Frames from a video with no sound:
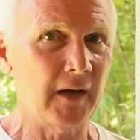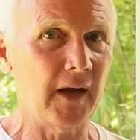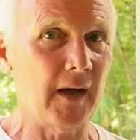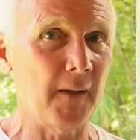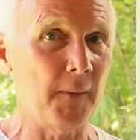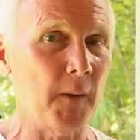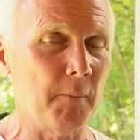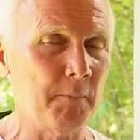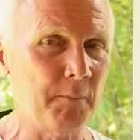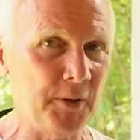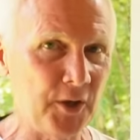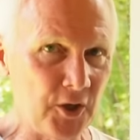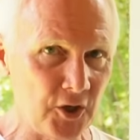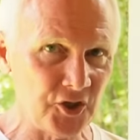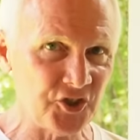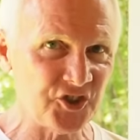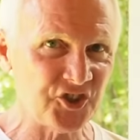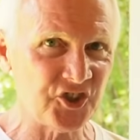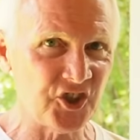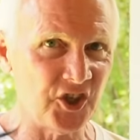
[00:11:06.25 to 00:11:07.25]
And the
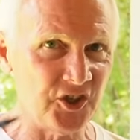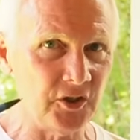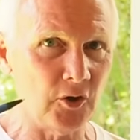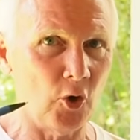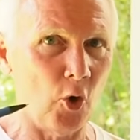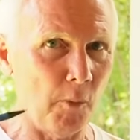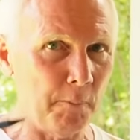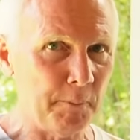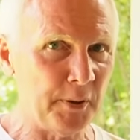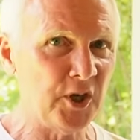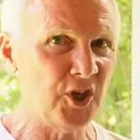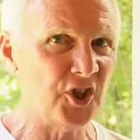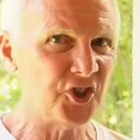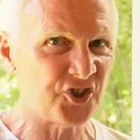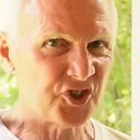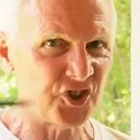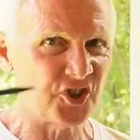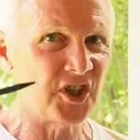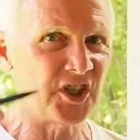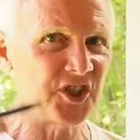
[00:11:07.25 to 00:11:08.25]
person or
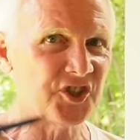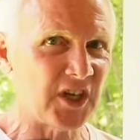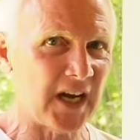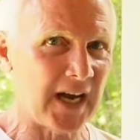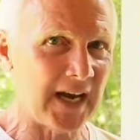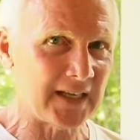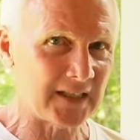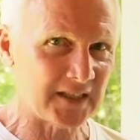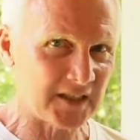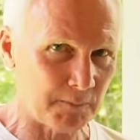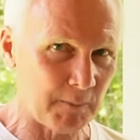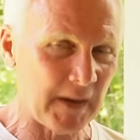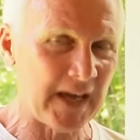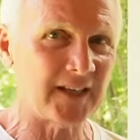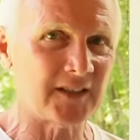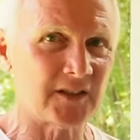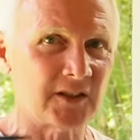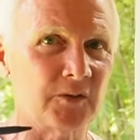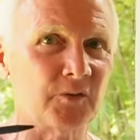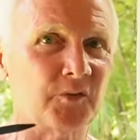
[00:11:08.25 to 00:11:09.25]
personage
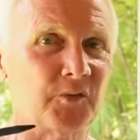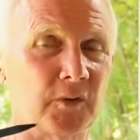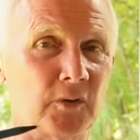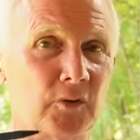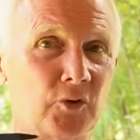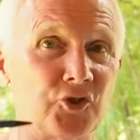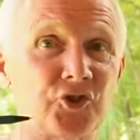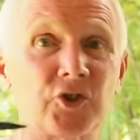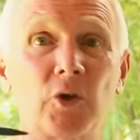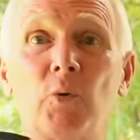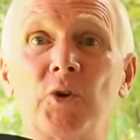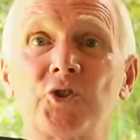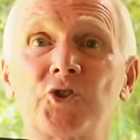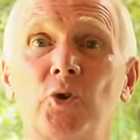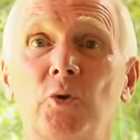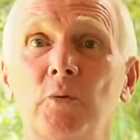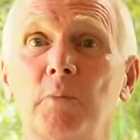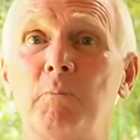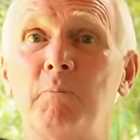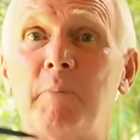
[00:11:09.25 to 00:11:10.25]
aspect of also what's
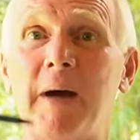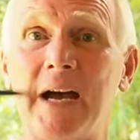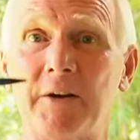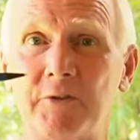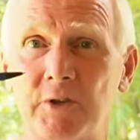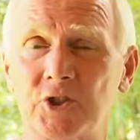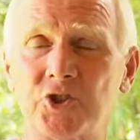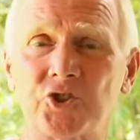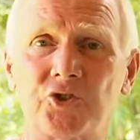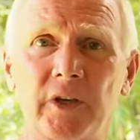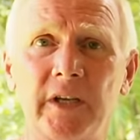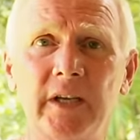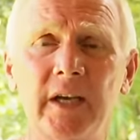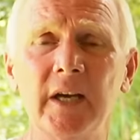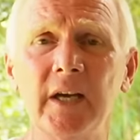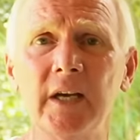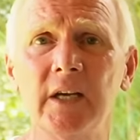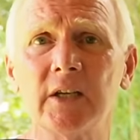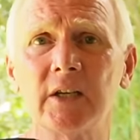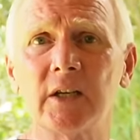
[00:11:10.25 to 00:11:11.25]
called barratry
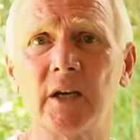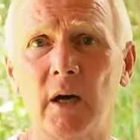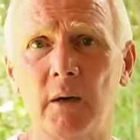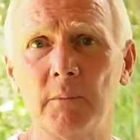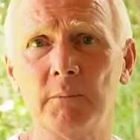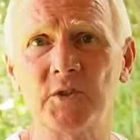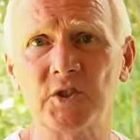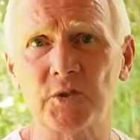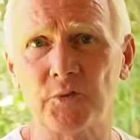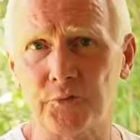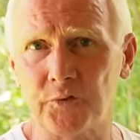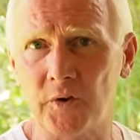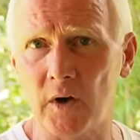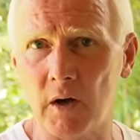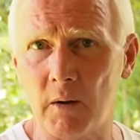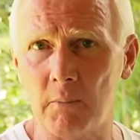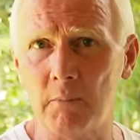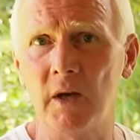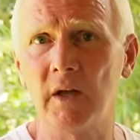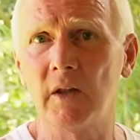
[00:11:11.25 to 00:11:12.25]
comes
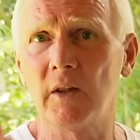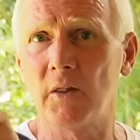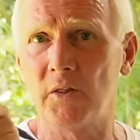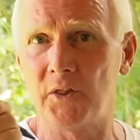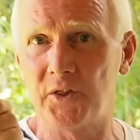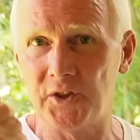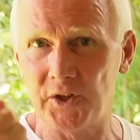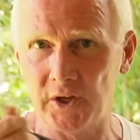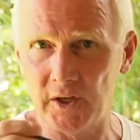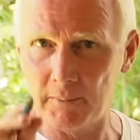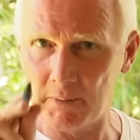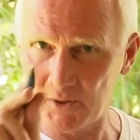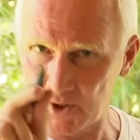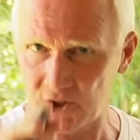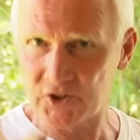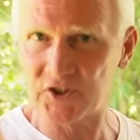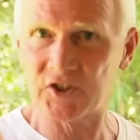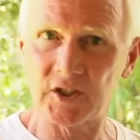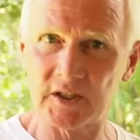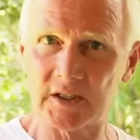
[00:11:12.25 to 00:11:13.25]
from the
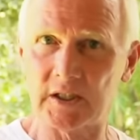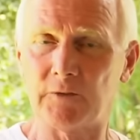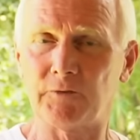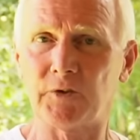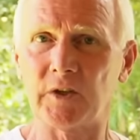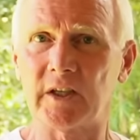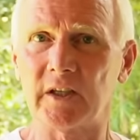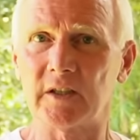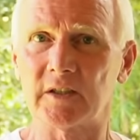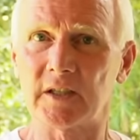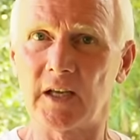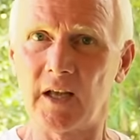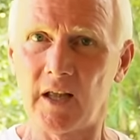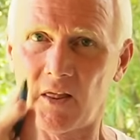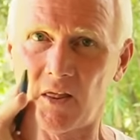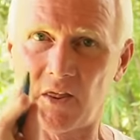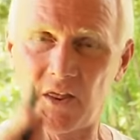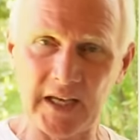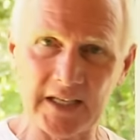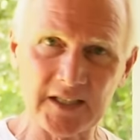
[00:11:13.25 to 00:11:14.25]
birth certificate.
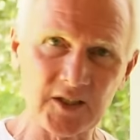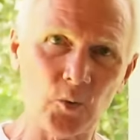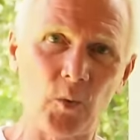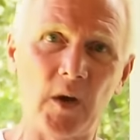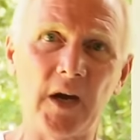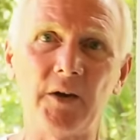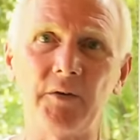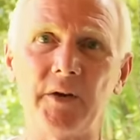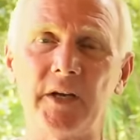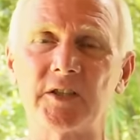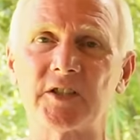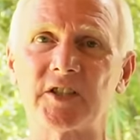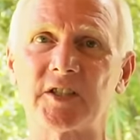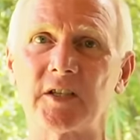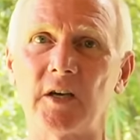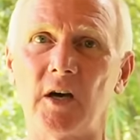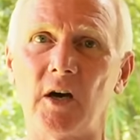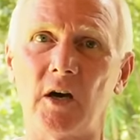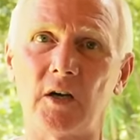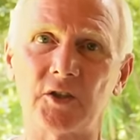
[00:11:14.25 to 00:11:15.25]
That's where it
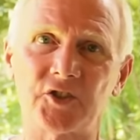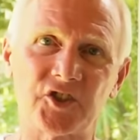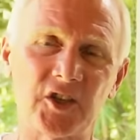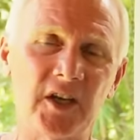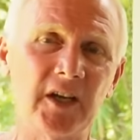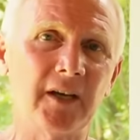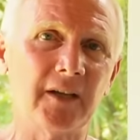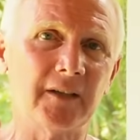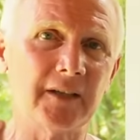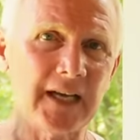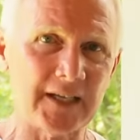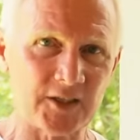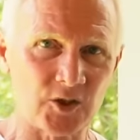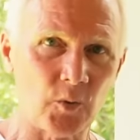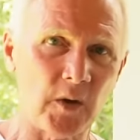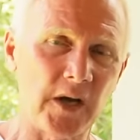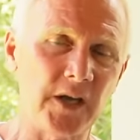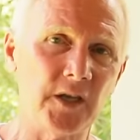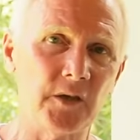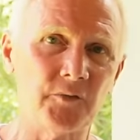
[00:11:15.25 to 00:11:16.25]
starts, and that's
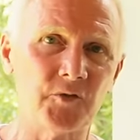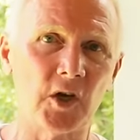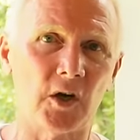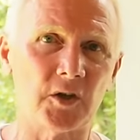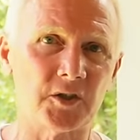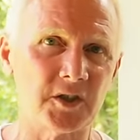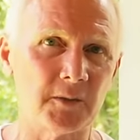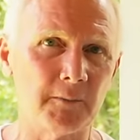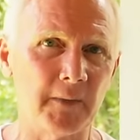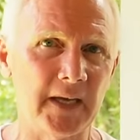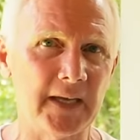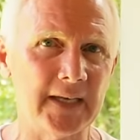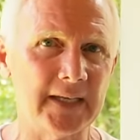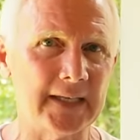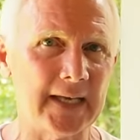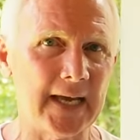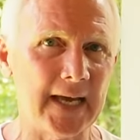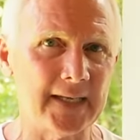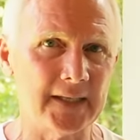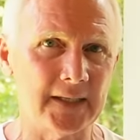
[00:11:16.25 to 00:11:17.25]
where you've got to make
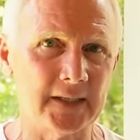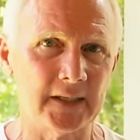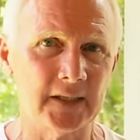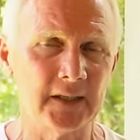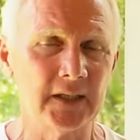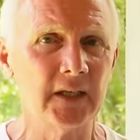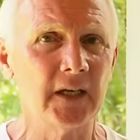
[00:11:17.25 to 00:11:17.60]
it end.